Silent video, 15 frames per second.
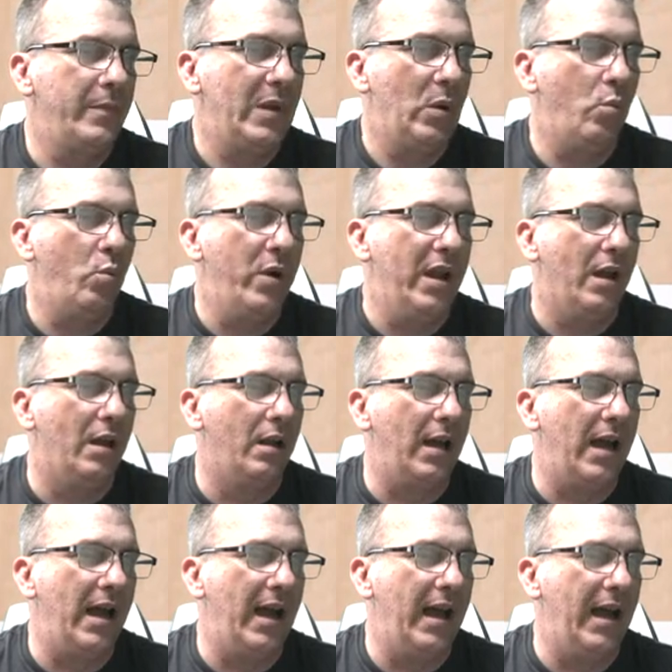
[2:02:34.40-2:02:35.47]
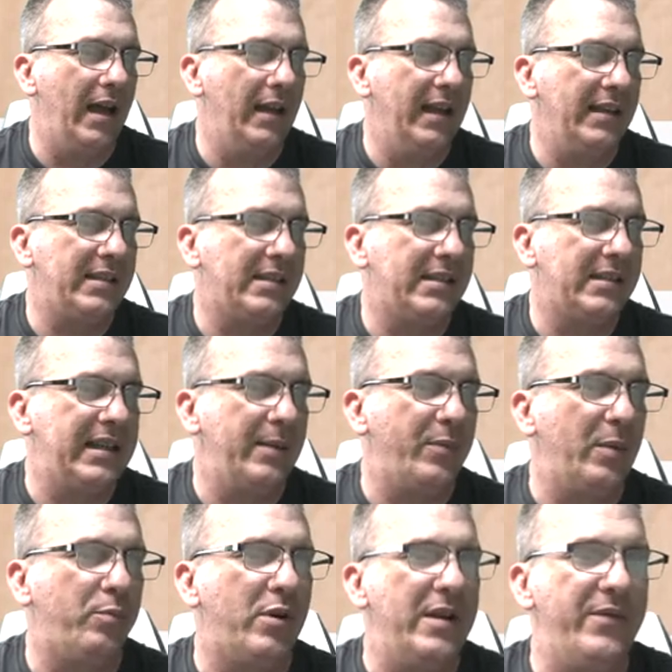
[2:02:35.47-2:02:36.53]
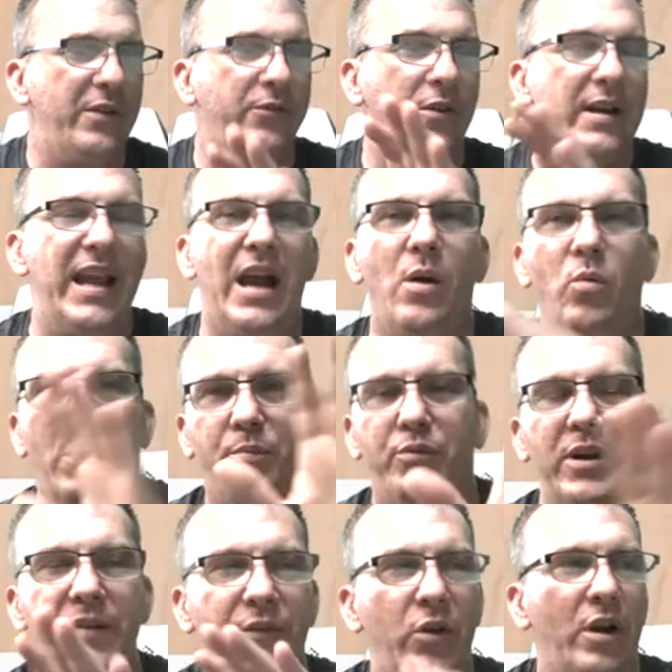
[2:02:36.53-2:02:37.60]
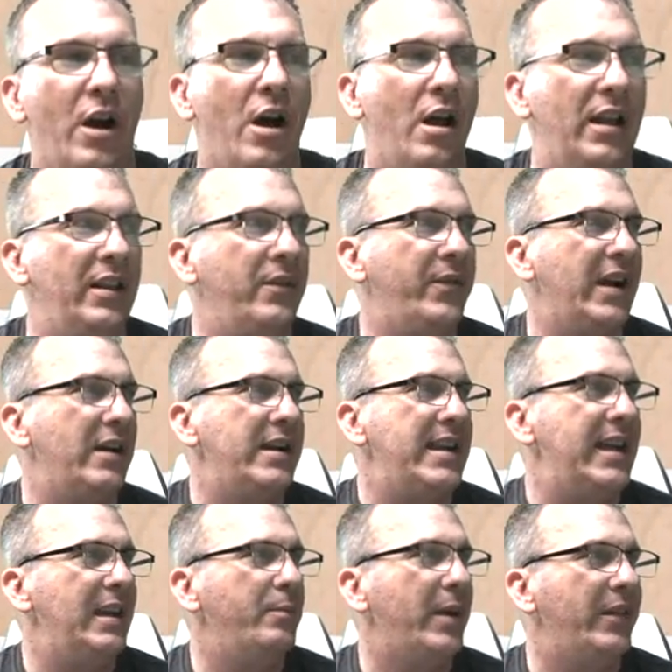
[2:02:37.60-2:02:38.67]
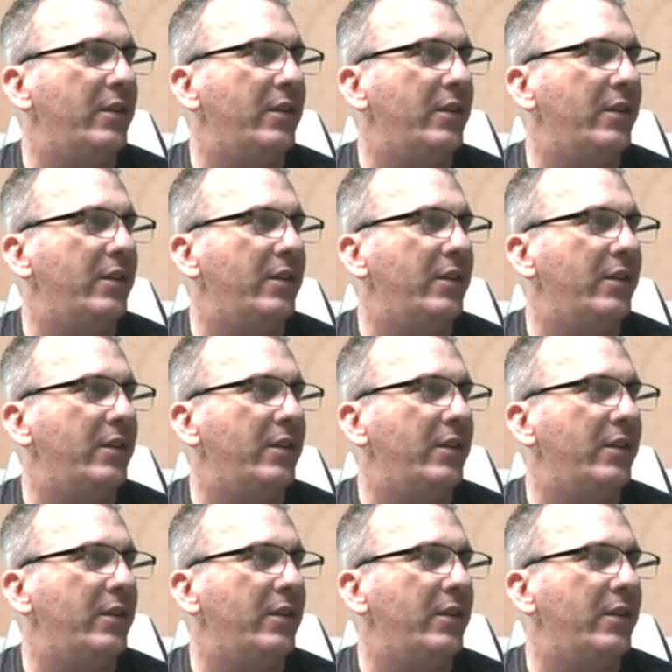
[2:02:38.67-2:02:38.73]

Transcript: We'll let's skip the preview for now. We'll preview it all at the very end, but the